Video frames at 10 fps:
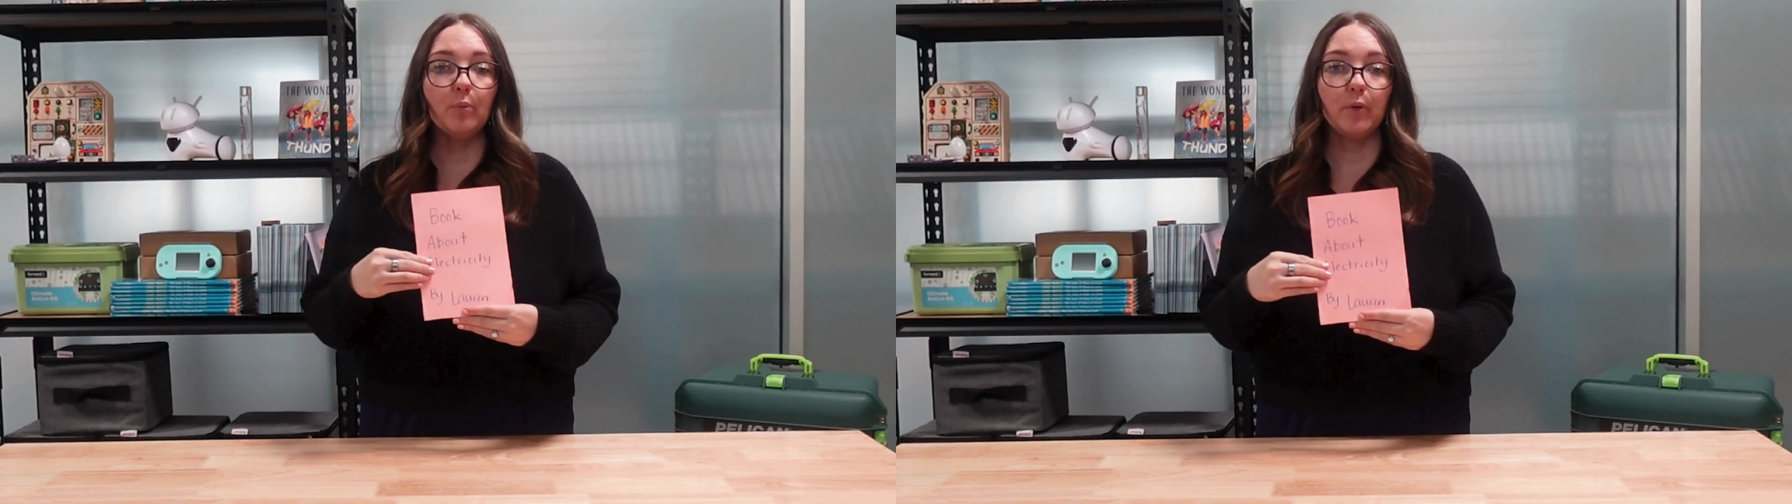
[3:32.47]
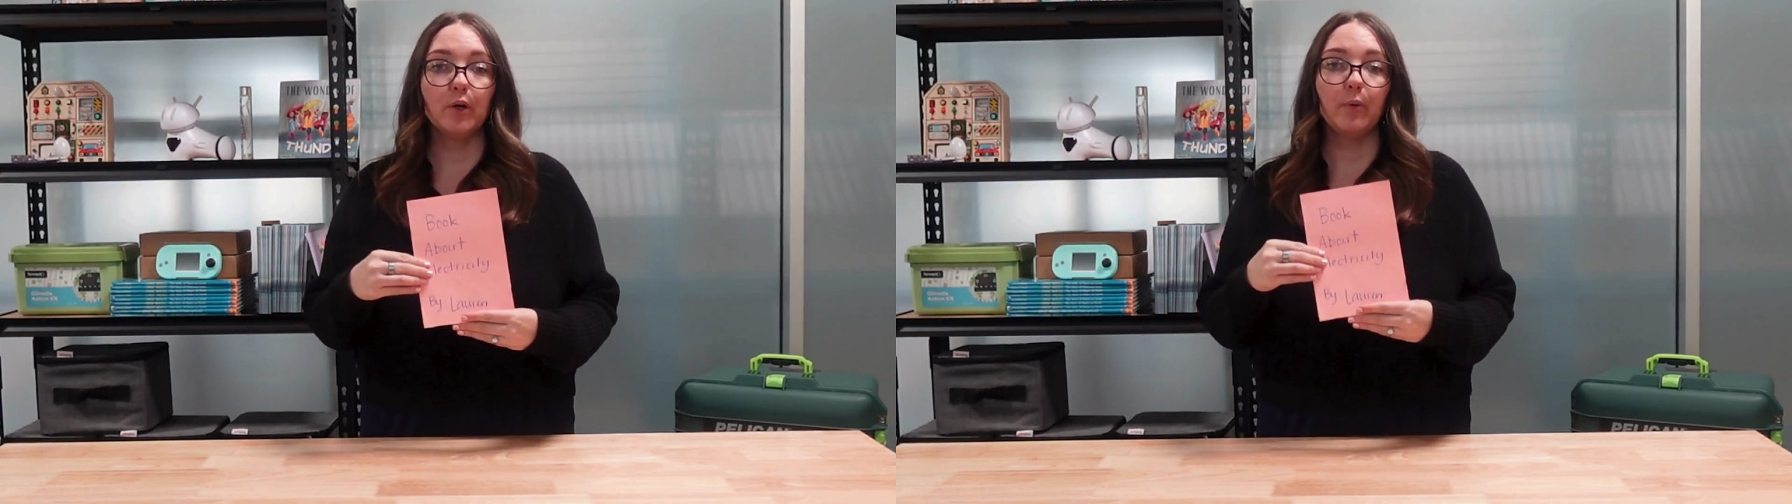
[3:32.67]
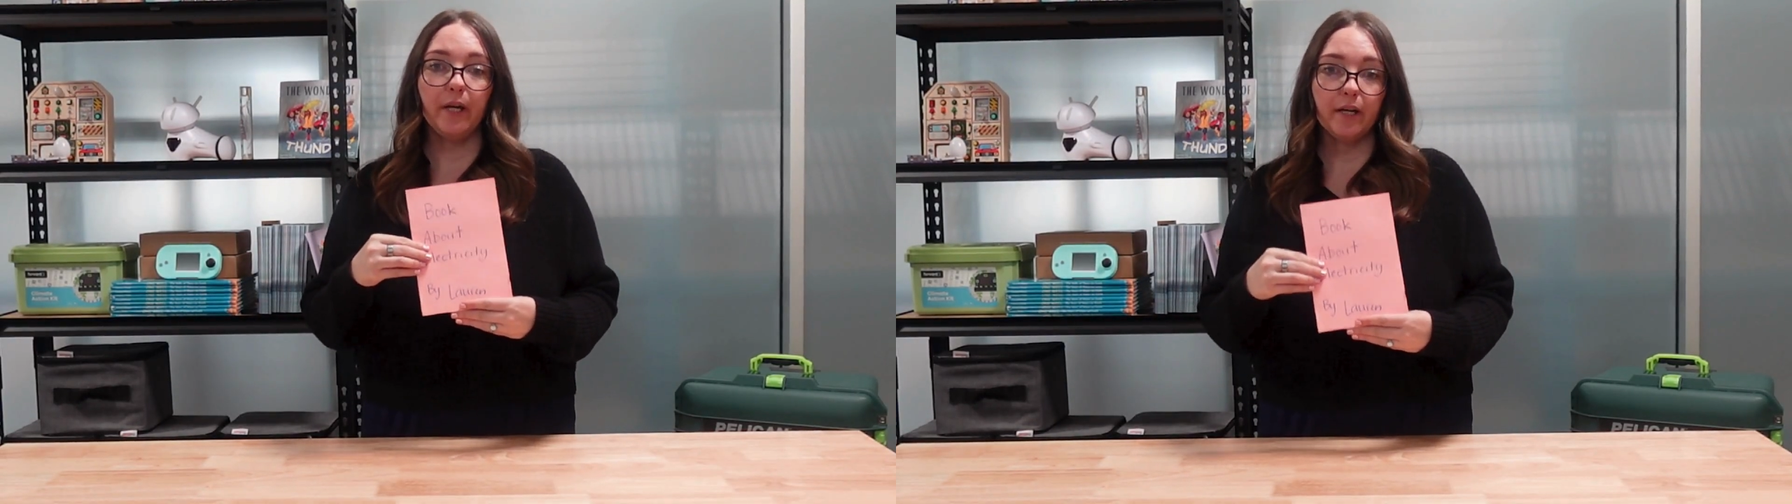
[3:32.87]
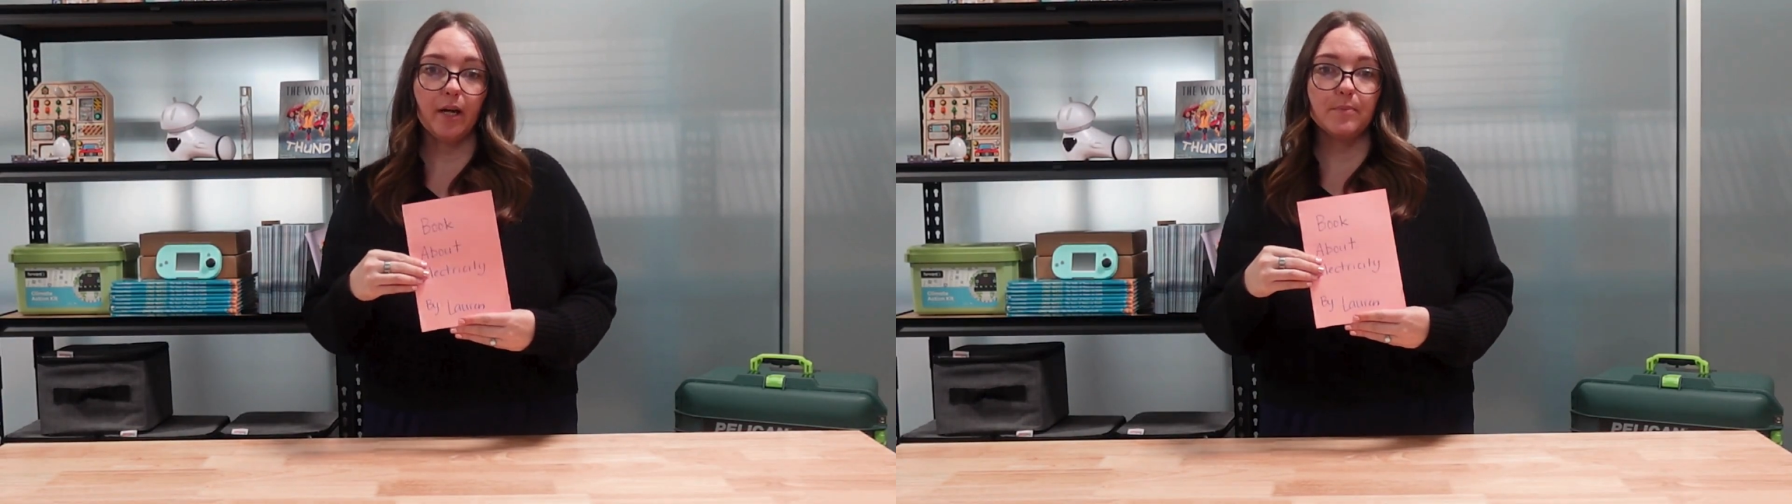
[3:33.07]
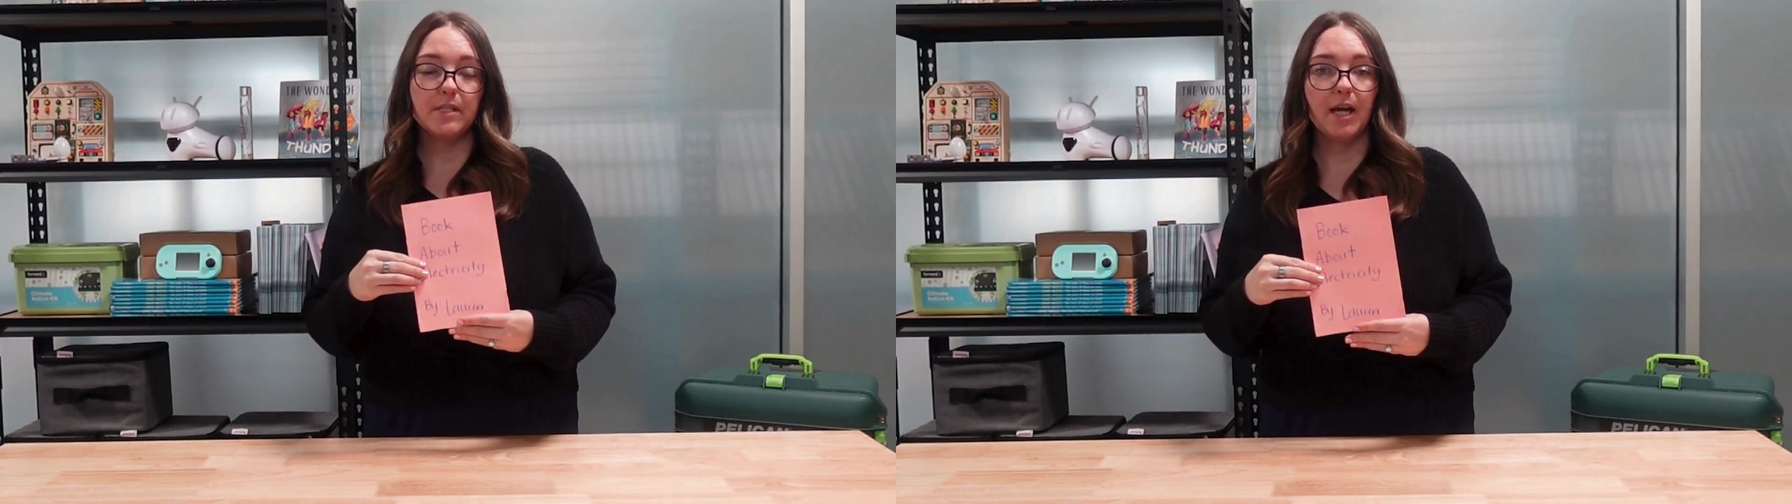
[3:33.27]
book when it
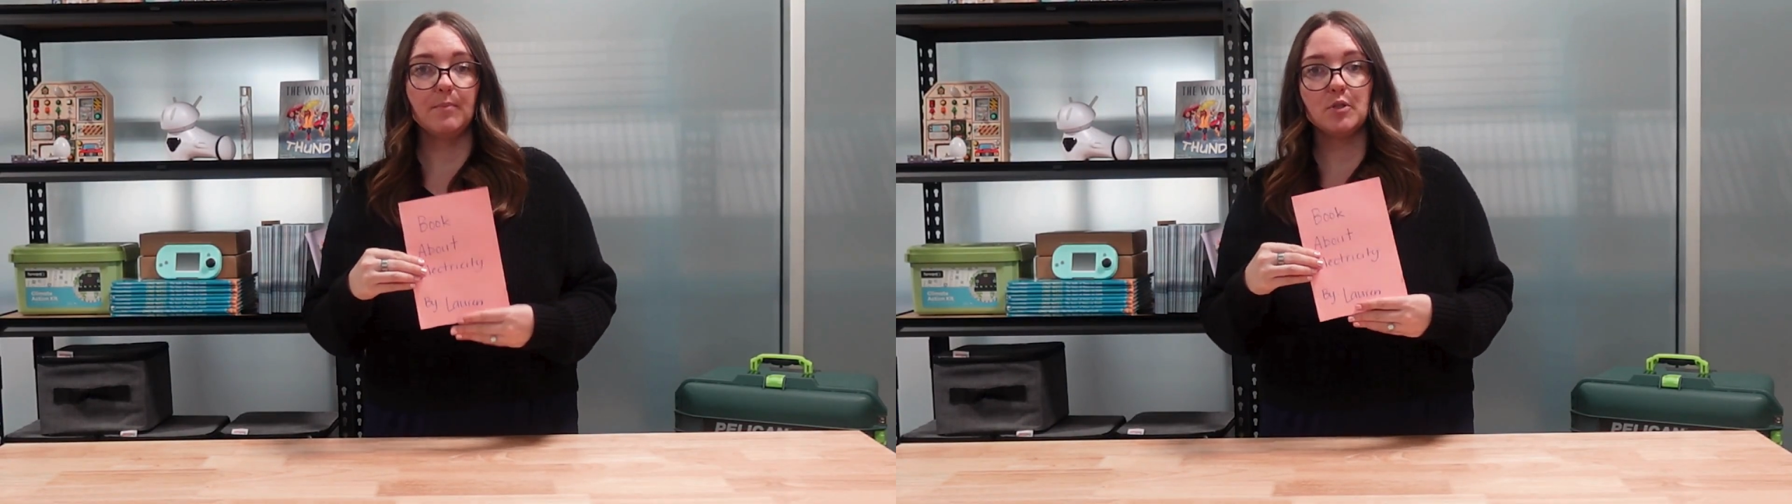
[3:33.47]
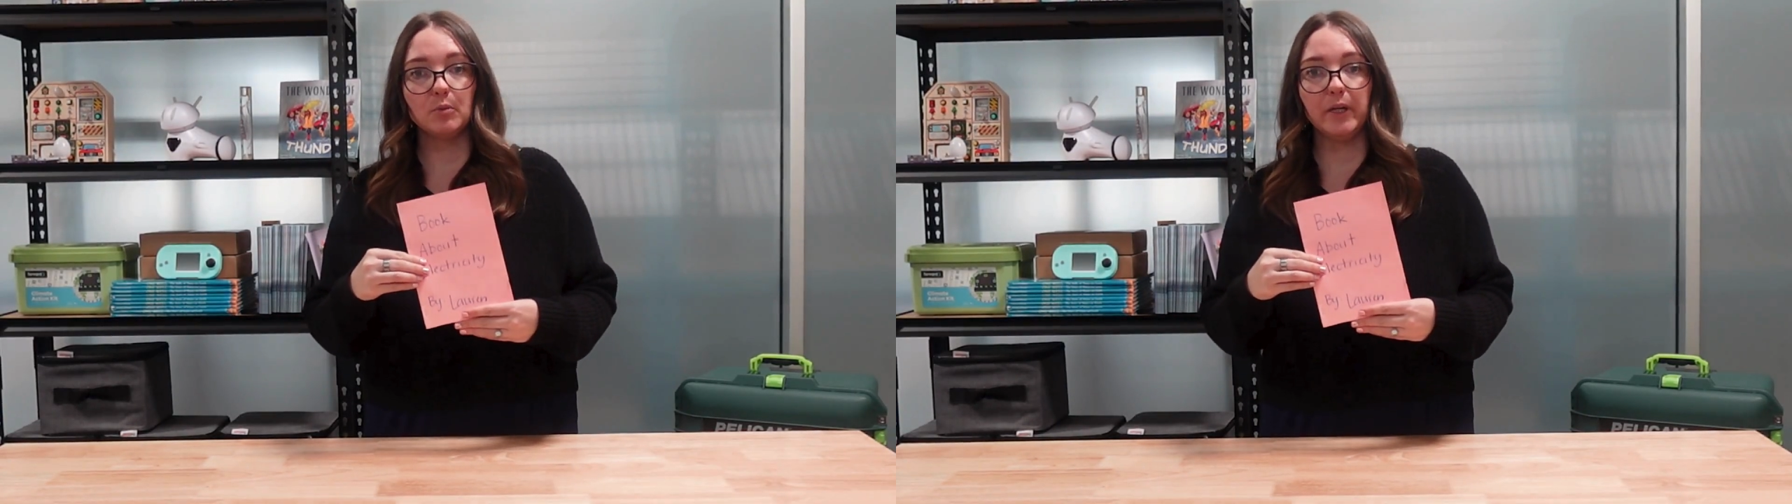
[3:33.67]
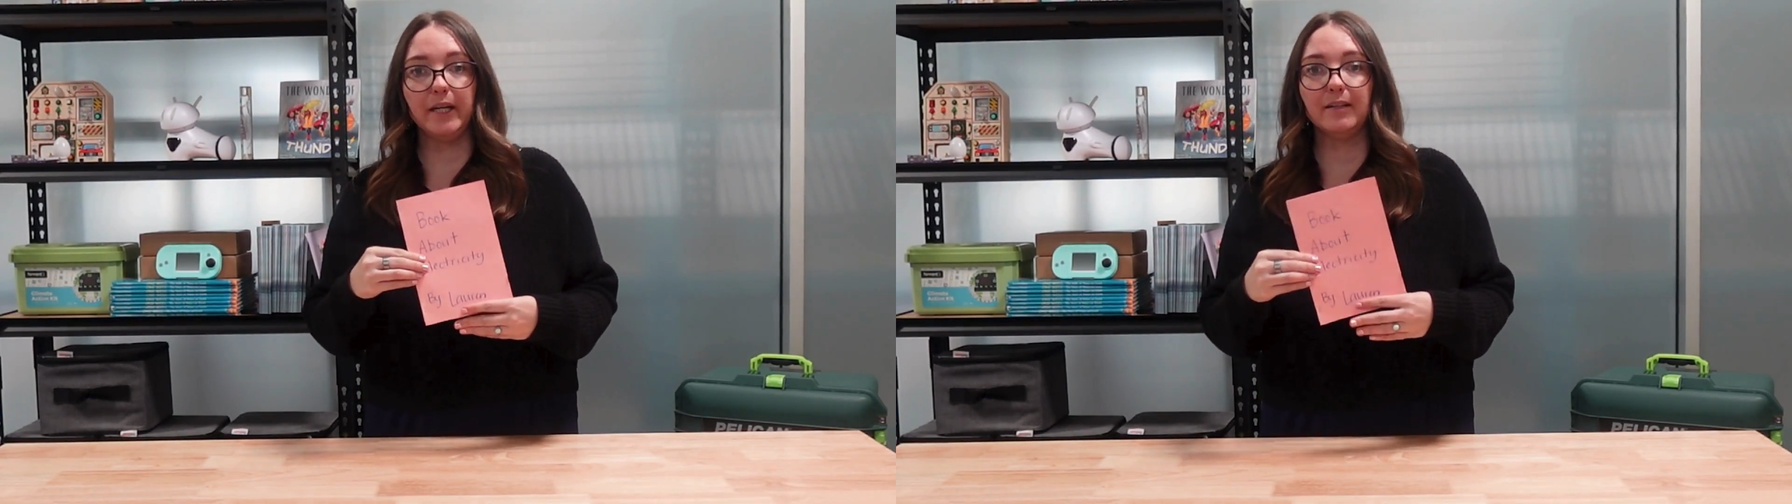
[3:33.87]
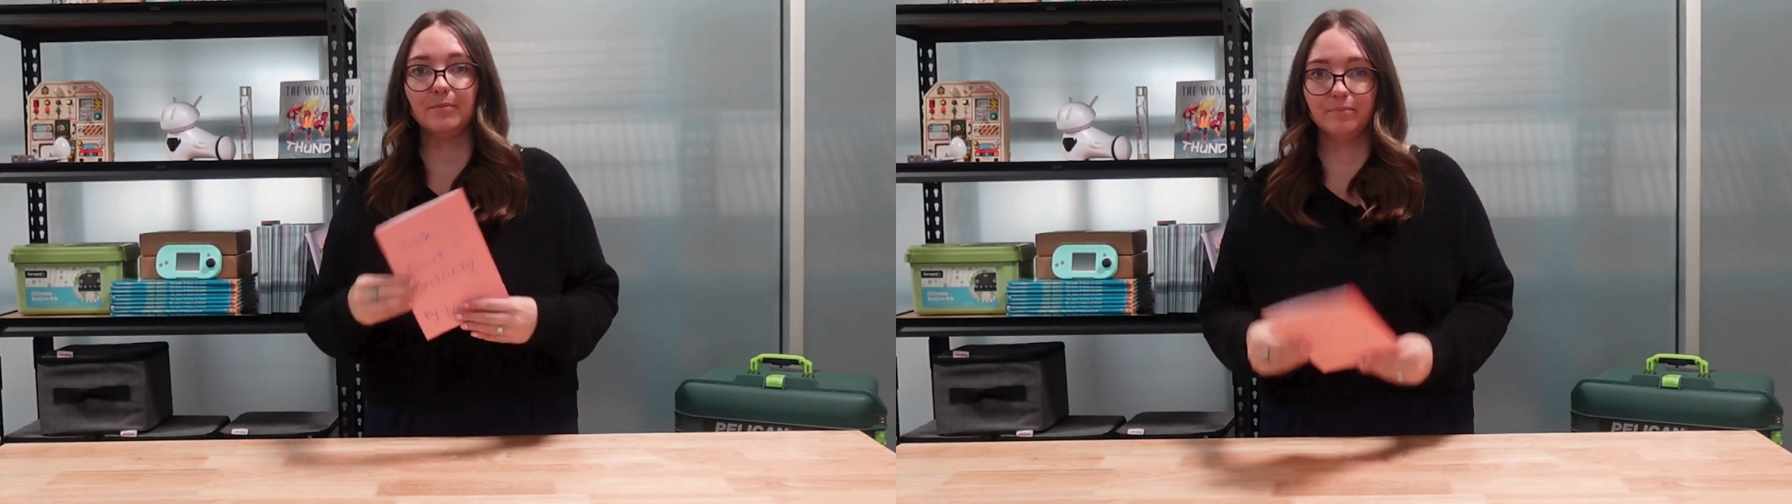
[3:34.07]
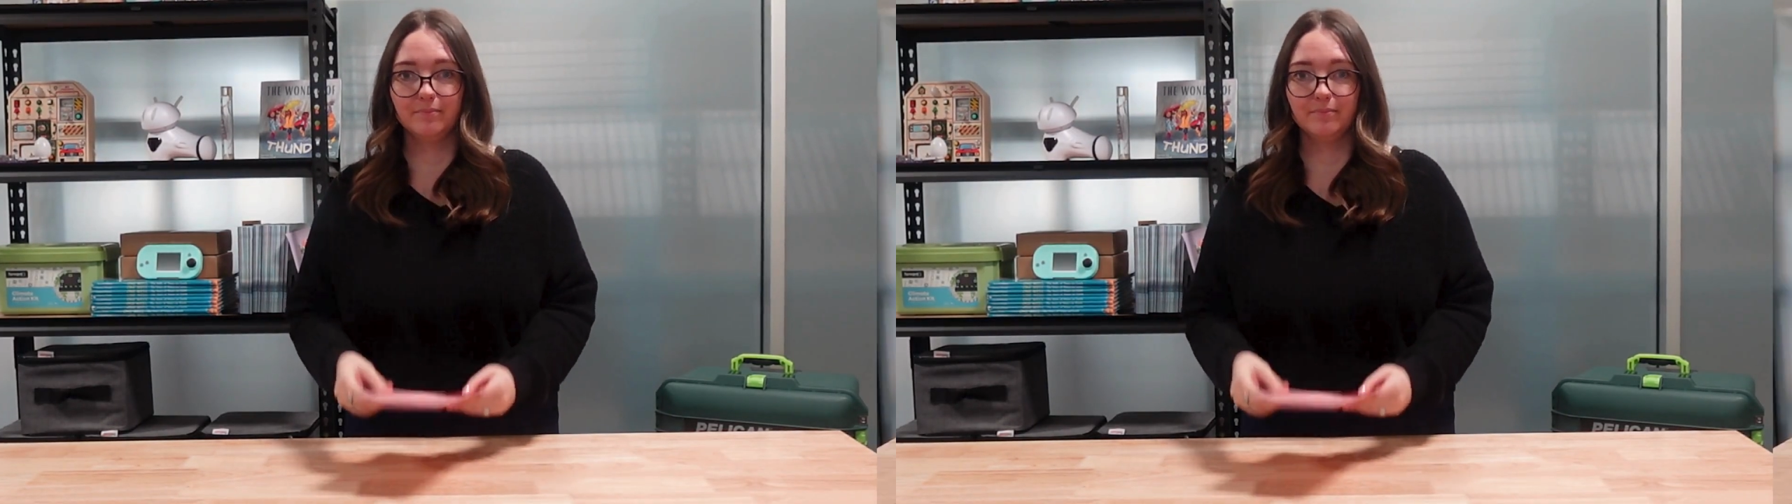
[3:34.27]
comes time to read.